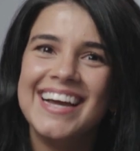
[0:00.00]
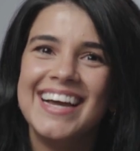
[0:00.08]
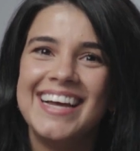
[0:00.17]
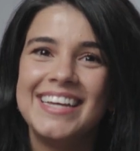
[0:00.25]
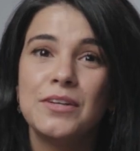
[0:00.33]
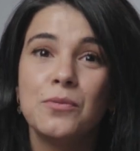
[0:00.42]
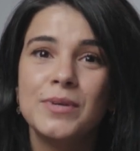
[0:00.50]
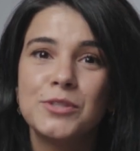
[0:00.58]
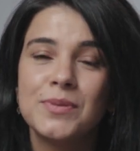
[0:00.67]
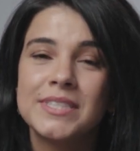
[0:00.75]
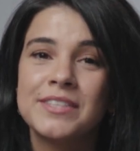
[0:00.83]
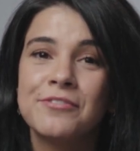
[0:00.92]
And
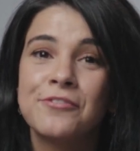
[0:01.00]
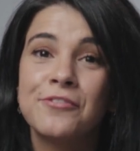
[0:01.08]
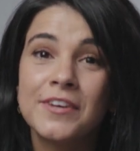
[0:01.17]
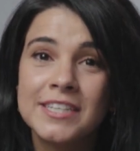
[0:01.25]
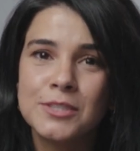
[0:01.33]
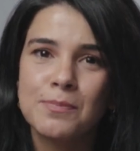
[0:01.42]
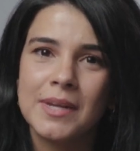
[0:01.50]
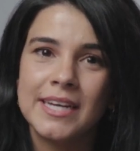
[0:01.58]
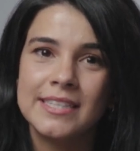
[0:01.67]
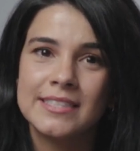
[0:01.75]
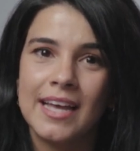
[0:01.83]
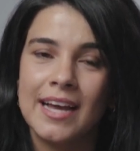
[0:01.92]
which was the first
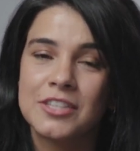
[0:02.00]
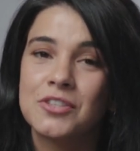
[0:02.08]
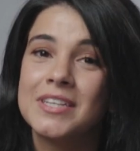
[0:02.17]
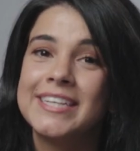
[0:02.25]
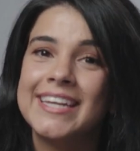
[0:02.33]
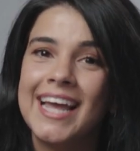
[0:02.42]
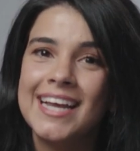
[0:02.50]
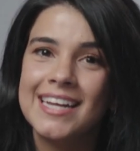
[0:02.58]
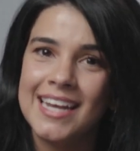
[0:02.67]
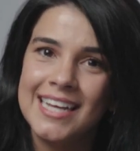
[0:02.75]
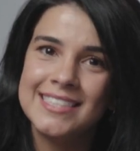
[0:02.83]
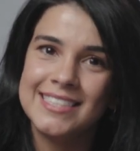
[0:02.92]
place actually
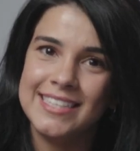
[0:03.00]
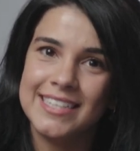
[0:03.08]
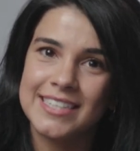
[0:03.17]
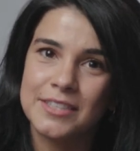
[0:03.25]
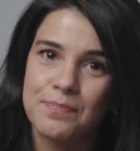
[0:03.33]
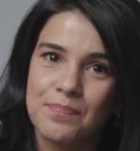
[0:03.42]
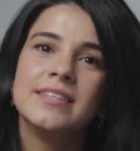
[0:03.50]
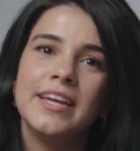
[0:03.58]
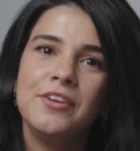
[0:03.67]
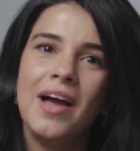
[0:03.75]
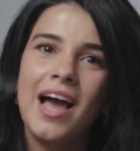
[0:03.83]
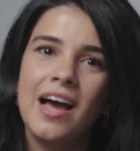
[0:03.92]
last year.
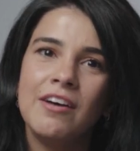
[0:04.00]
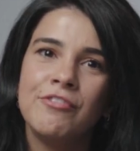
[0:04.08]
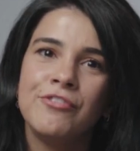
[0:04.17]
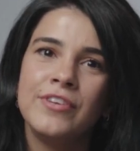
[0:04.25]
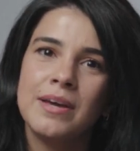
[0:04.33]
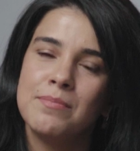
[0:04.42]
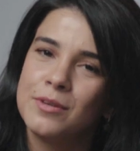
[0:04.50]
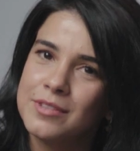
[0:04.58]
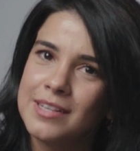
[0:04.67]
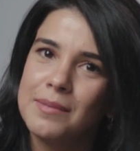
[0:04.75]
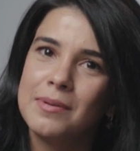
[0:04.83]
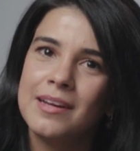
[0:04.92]
Then you have Via
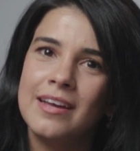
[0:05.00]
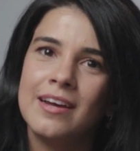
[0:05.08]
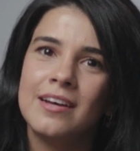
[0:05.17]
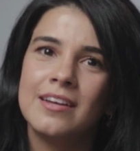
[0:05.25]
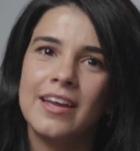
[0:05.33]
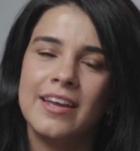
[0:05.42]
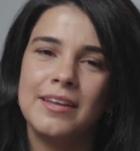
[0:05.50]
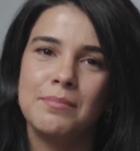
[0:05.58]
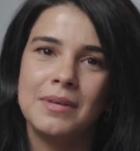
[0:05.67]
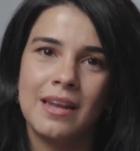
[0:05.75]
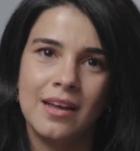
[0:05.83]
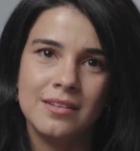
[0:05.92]
Monte Napoleon
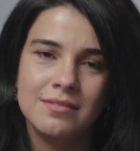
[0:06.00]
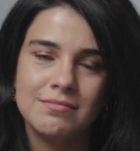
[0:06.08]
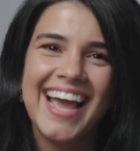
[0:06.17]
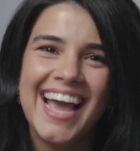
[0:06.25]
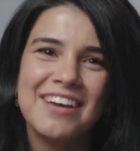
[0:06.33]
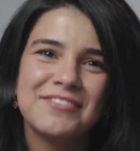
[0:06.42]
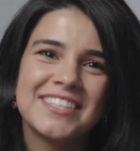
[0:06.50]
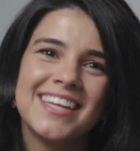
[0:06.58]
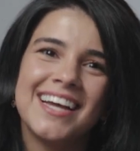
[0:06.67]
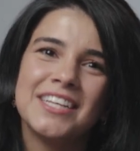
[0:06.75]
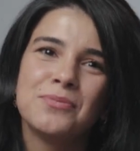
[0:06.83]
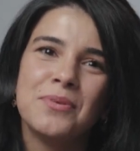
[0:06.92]
in Milan. After
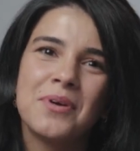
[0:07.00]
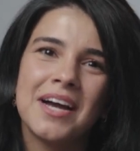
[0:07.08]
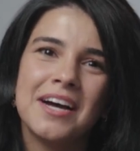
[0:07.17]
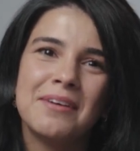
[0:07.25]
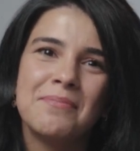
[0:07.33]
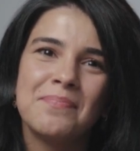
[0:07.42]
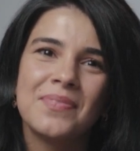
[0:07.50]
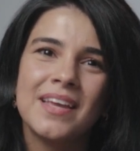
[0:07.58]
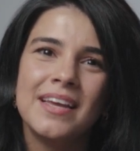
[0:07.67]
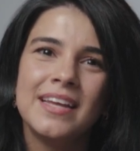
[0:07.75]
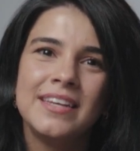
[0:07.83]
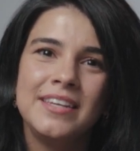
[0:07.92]
that will come
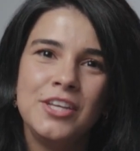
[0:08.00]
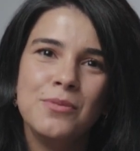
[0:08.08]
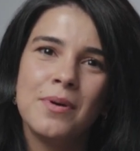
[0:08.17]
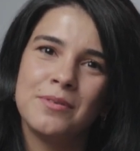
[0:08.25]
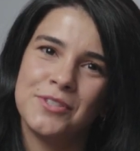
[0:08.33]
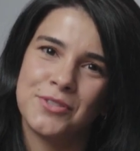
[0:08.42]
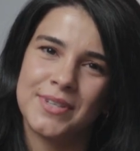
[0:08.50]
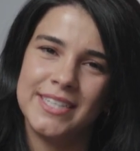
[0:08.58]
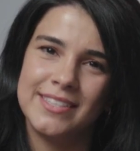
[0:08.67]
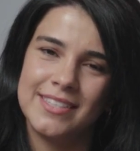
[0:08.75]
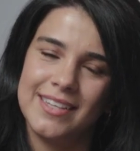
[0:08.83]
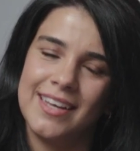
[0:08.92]
New Bond
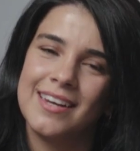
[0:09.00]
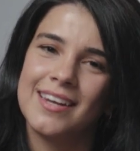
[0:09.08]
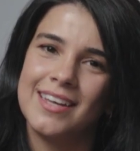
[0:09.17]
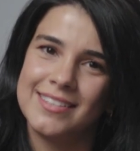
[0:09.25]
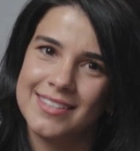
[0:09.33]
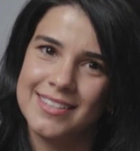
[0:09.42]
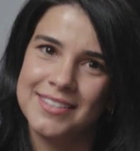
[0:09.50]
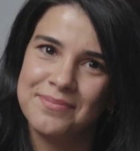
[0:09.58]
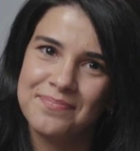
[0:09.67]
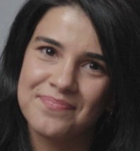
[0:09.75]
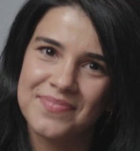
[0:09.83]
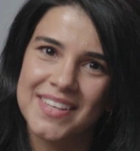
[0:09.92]
Street in London
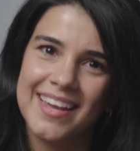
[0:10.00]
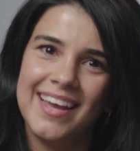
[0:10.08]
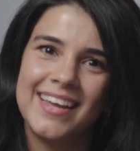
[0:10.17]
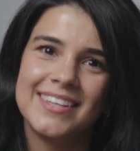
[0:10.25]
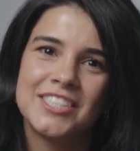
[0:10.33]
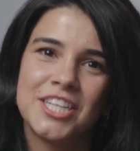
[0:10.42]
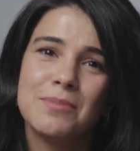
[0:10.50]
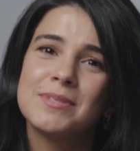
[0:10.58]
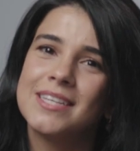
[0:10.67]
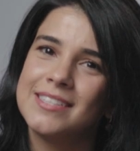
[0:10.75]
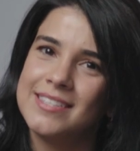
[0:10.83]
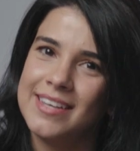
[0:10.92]
and
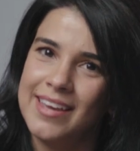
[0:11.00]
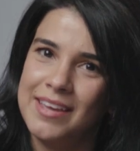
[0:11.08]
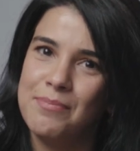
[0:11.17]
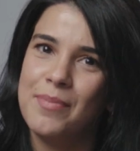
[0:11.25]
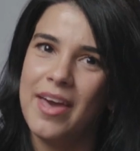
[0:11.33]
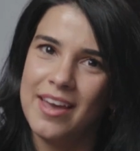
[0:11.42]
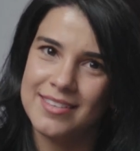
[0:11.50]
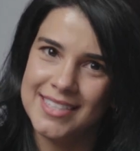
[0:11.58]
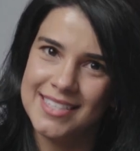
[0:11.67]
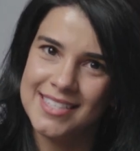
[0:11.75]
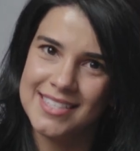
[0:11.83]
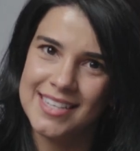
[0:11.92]
Champs-Élysées in
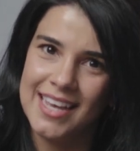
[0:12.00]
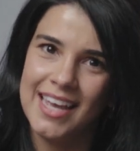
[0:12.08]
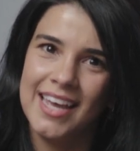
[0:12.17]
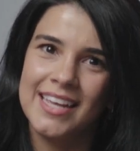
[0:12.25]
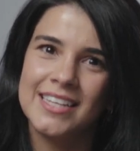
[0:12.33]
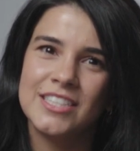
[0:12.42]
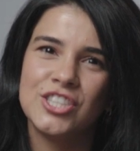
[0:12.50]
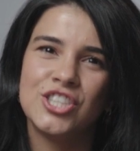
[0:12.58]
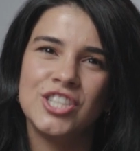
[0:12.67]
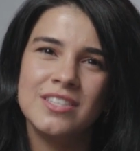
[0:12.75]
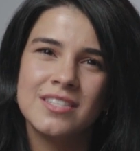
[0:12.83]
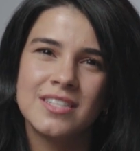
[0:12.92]
Paris and
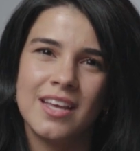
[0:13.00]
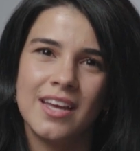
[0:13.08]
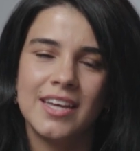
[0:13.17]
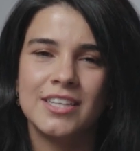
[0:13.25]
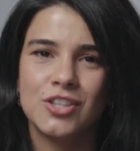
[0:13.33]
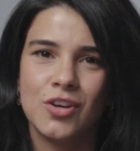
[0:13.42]
Ginza in